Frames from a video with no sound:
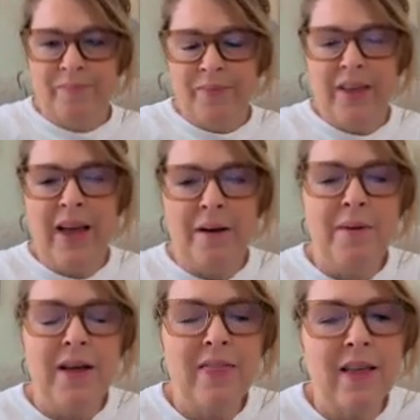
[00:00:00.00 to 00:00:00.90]
Yeah,
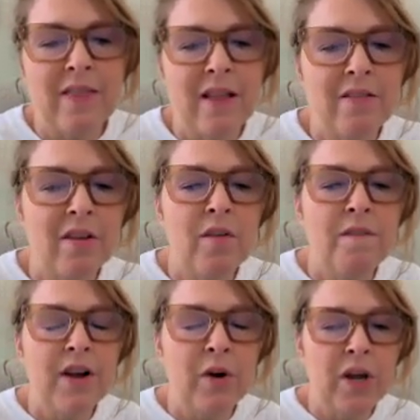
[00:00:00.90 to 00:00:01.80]
I think that's
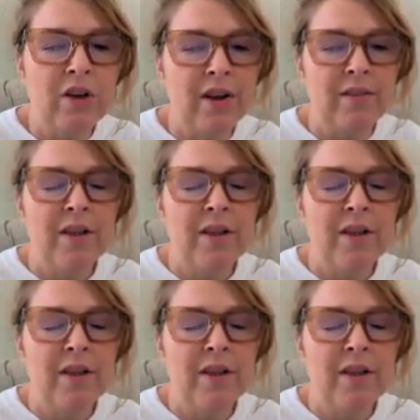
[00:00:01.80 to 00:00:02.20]
very good.